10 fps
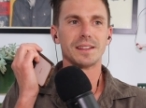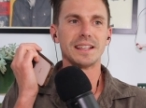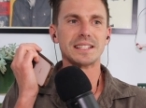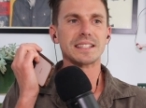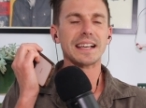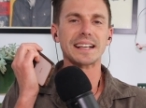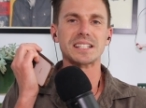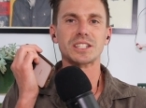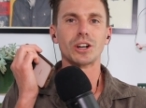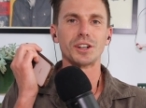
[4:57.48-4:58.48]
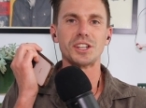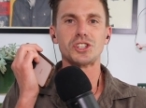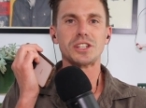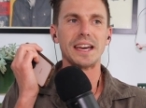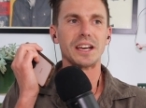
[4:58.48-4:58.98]
This is like a
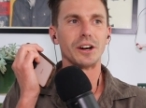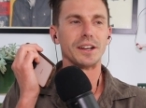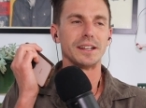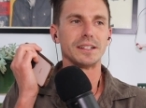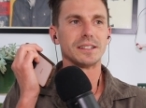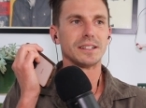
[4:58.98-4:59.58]
Scottish take on it.